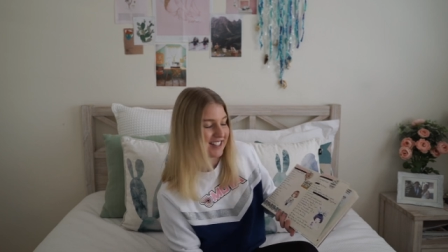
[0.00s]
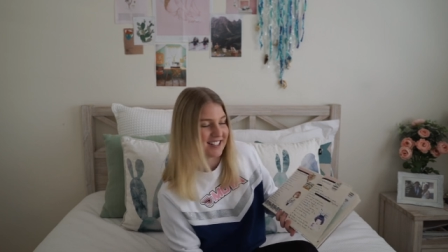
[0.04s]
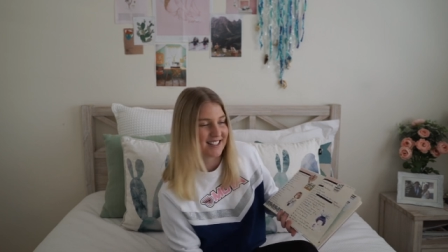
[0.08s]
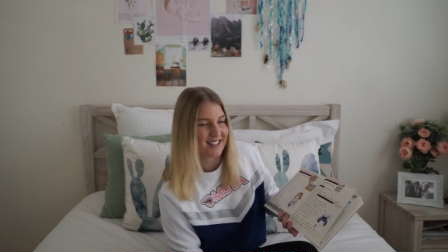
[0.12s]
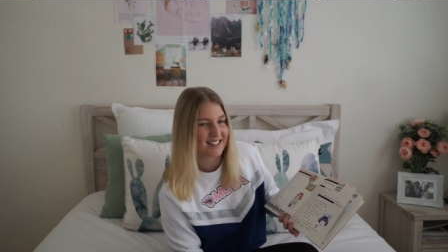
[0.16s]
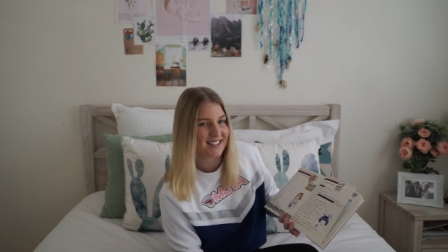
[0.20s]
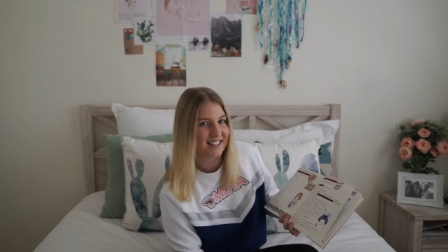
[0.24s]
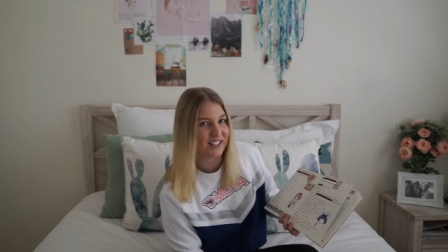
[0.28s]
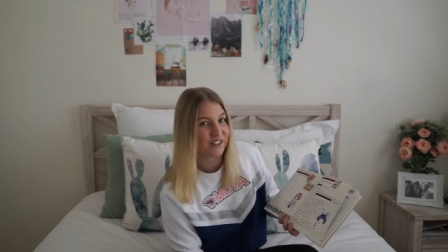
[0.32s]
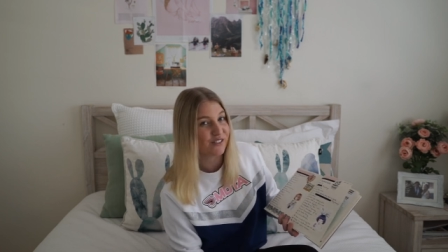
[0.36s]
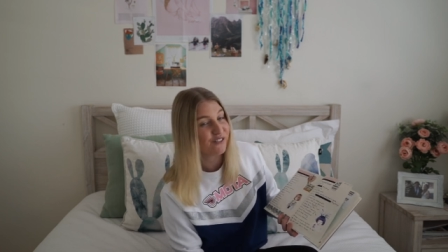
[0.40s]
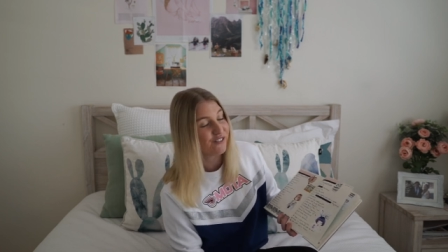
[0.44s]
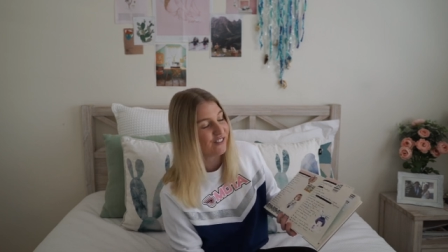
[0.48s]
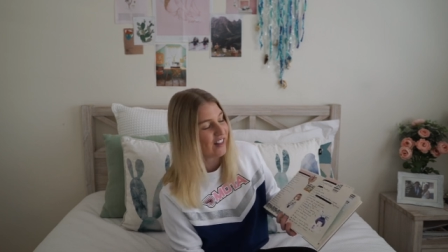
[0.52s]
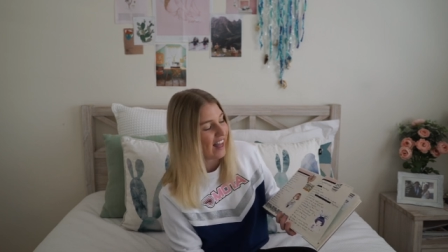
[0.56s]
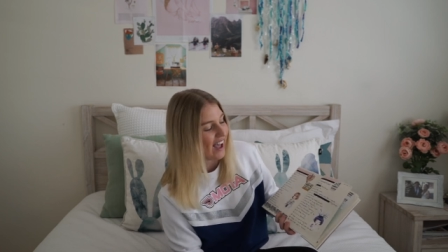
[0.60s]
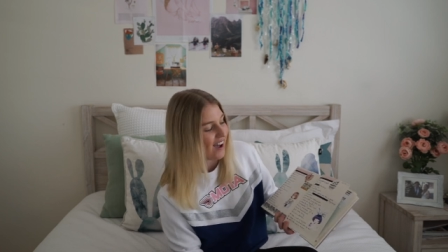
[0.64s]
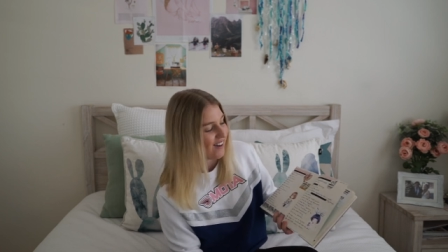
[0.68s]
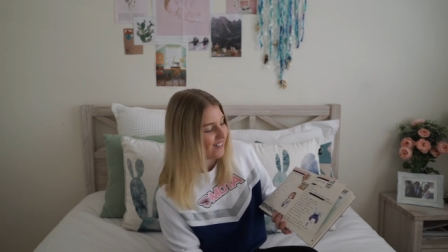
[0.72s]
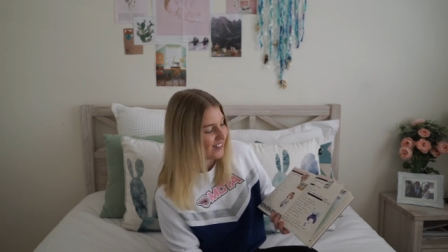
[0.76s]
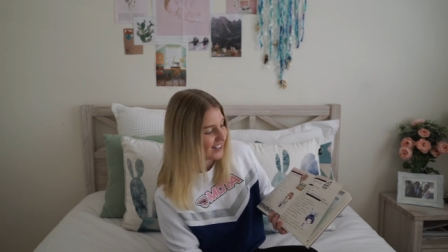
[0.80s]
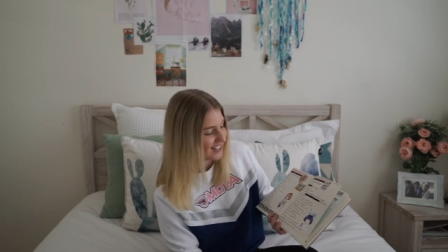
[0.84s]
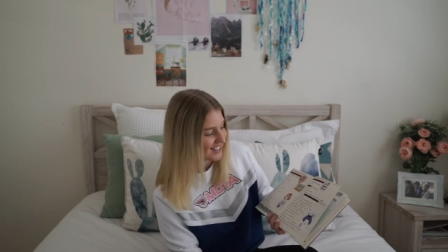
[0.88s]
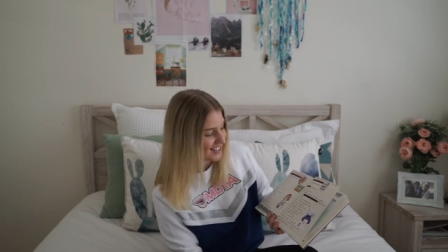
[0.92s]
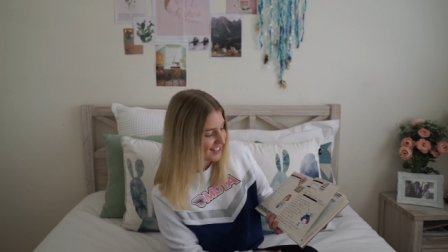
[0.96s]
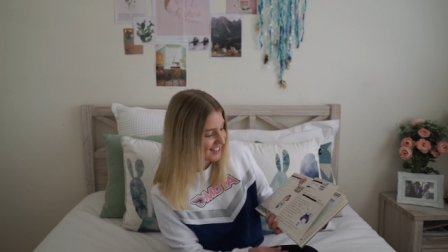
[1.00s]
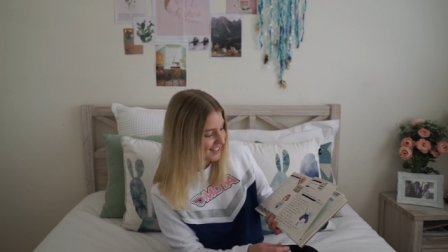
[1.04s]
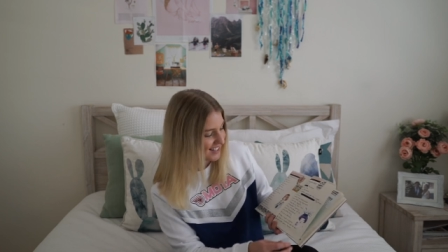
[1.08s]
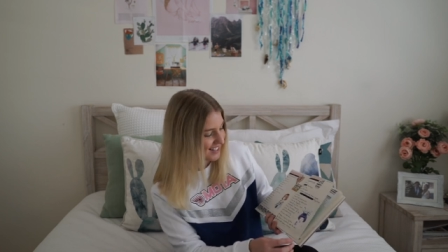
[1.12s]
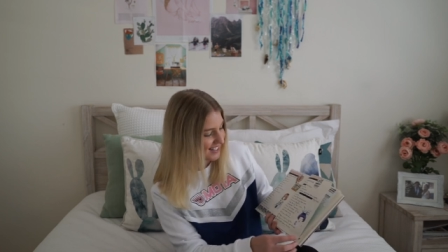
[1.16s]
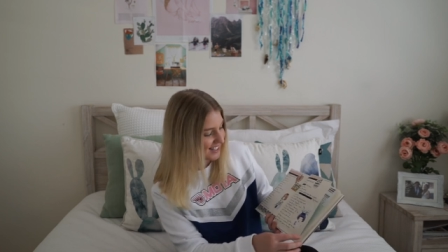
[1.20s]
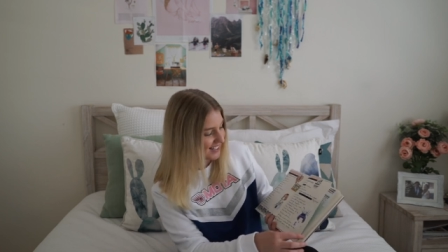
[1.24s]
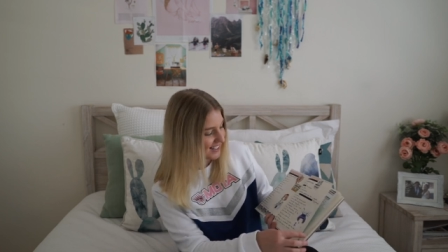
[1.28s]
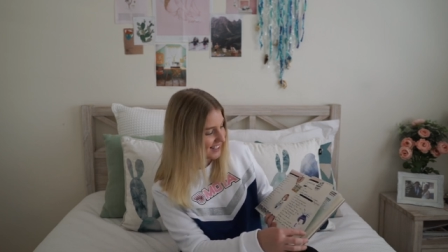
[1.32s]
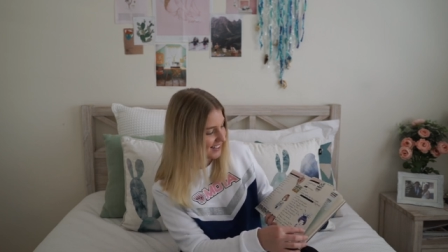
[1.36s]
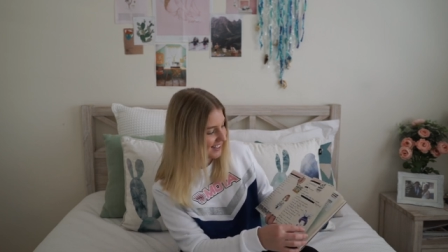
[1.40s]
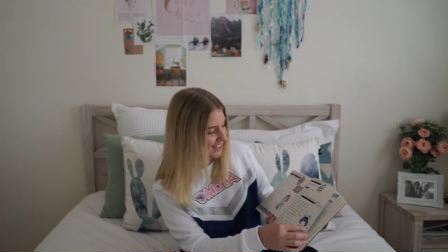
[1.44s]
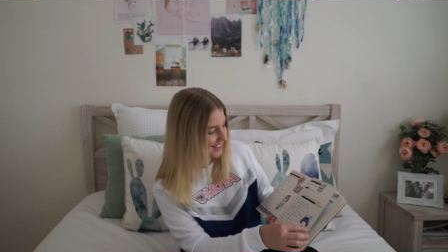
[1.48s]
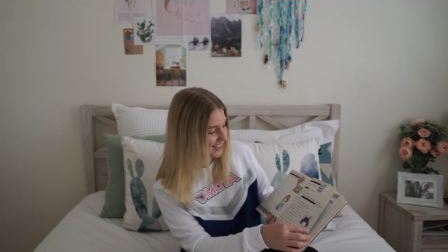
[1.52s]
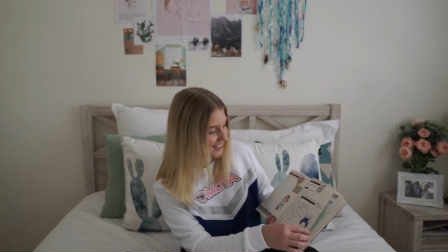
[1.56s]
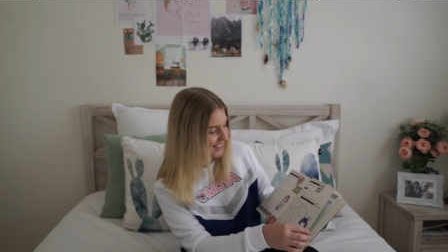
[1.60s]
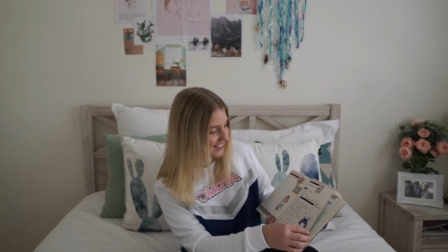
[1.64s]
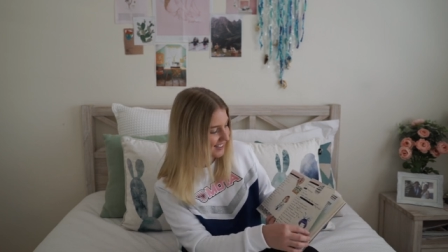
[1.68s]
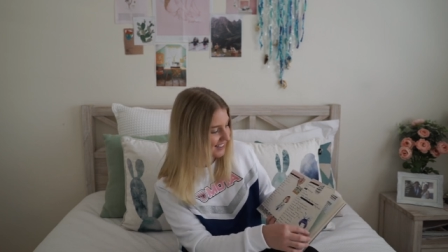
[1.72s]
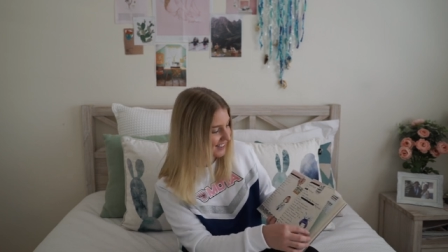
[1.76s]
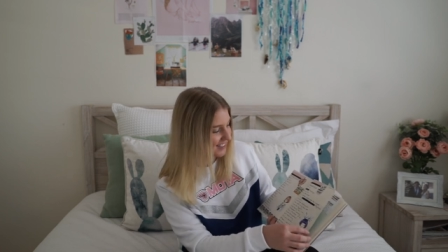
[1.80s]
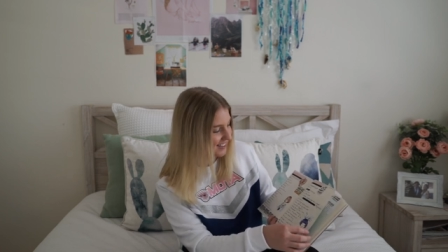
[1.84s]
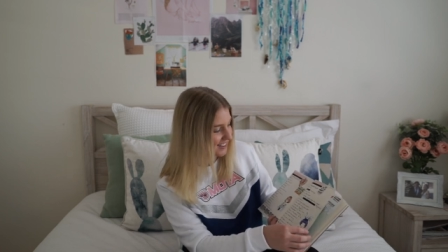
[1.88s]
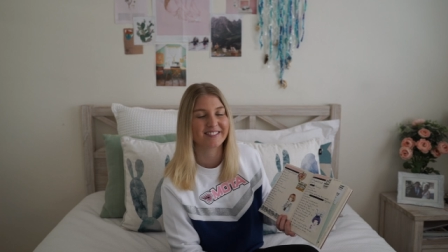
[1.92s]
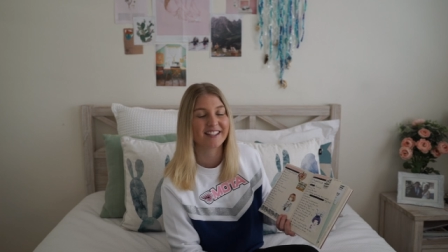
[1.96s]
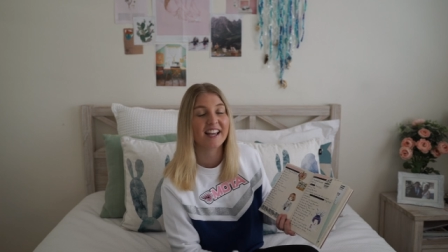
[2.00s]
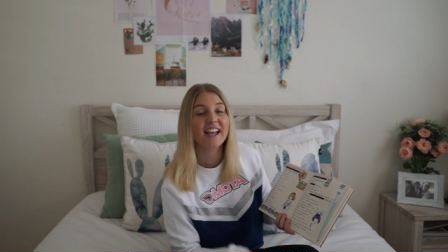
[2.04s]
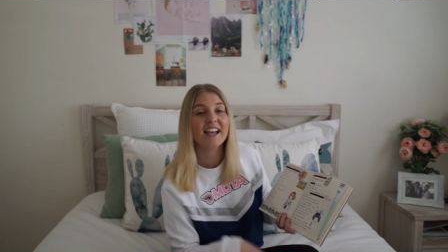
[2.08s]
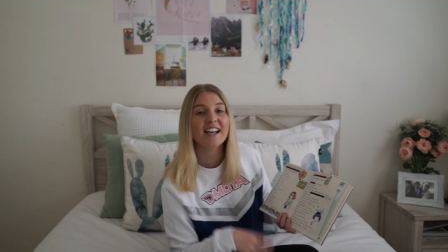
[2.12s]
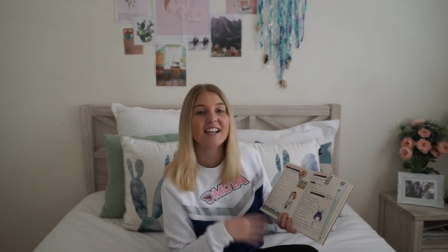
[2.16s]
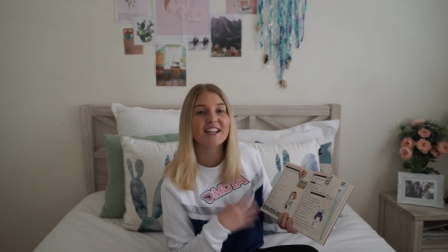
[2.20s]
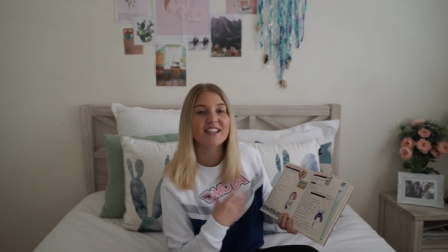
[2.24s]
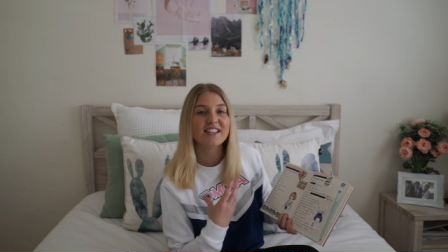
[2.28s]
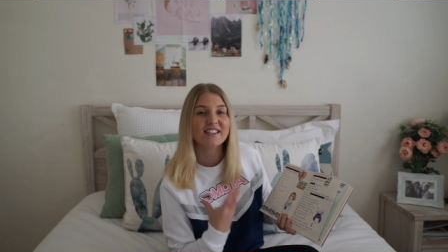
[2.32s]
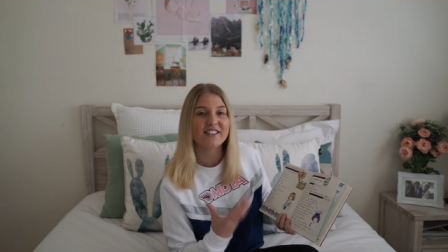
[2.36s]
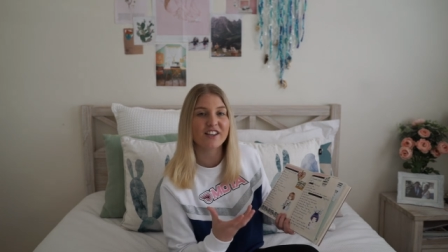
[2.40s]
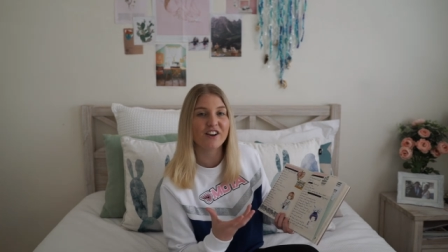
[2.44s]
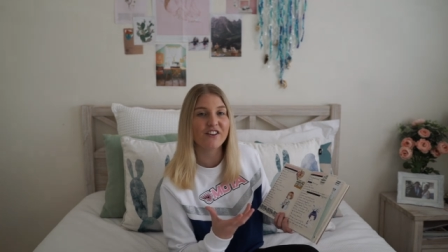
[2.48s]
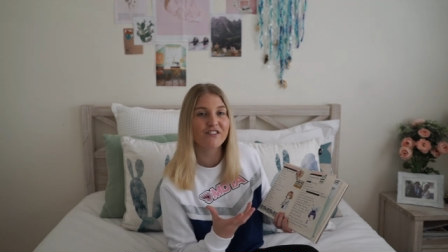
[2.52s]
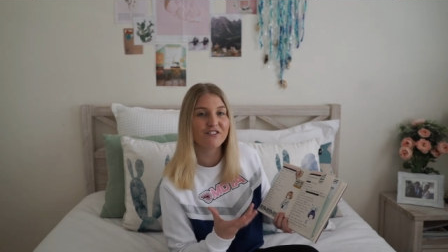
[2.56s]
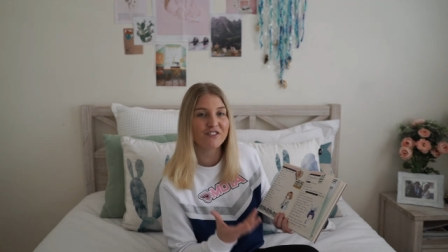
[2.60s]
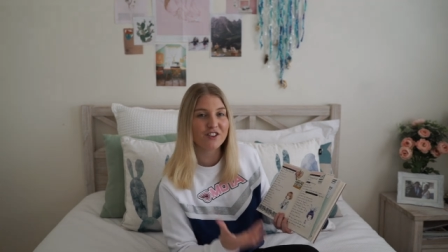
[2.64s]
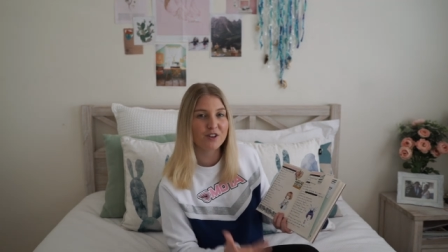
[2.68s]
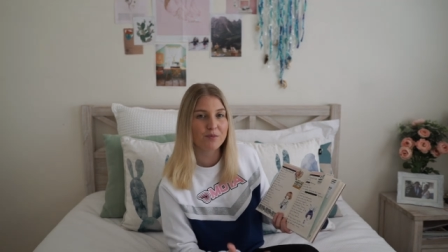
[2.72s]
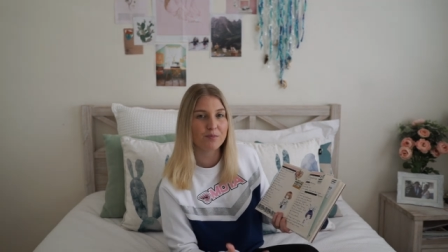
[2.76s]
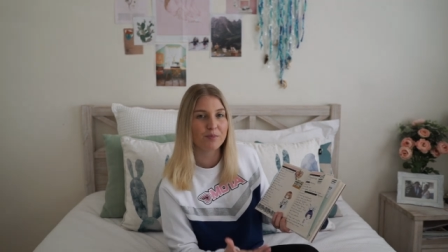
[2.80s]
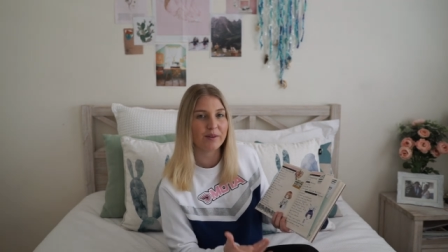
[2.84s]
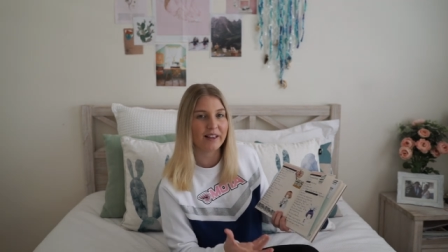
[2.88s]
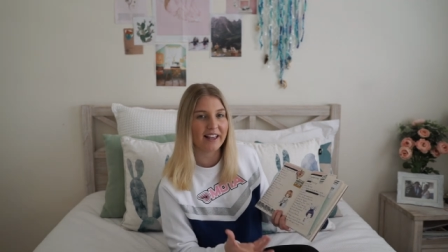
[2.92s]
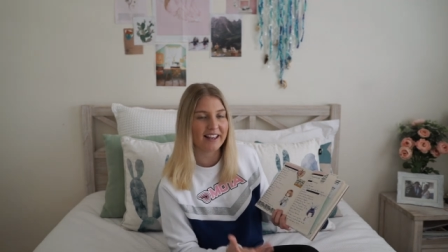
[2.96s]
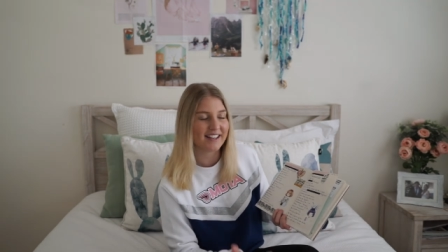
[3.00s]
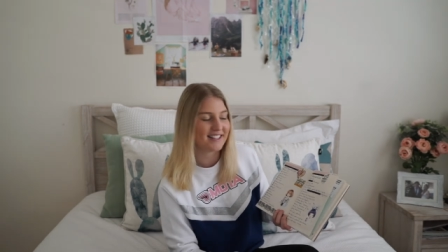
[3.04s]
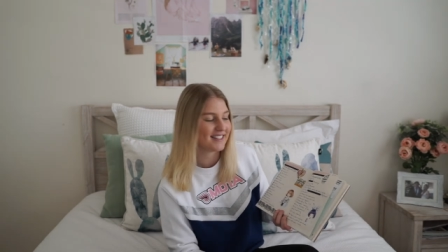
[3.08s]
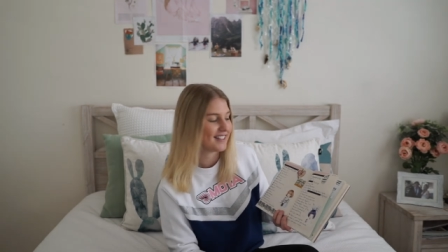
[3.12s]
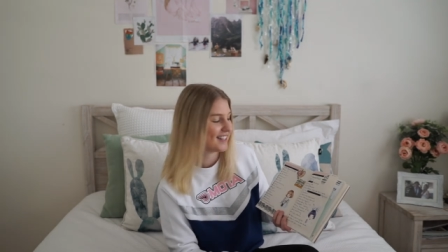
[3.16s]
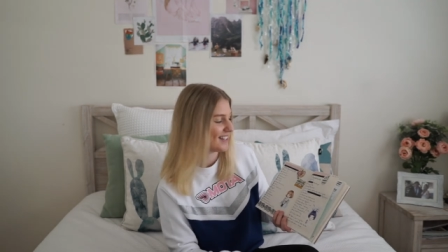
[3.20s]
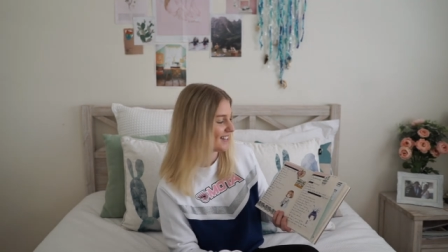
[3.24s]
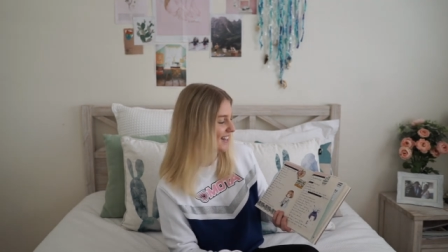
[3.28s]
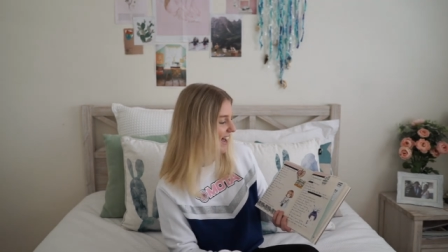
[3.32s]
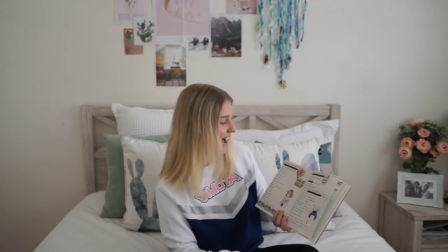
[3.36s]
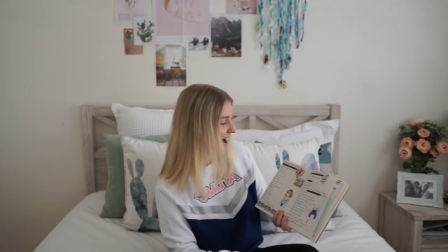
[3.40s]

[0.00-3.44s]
are just little flowers. So a few places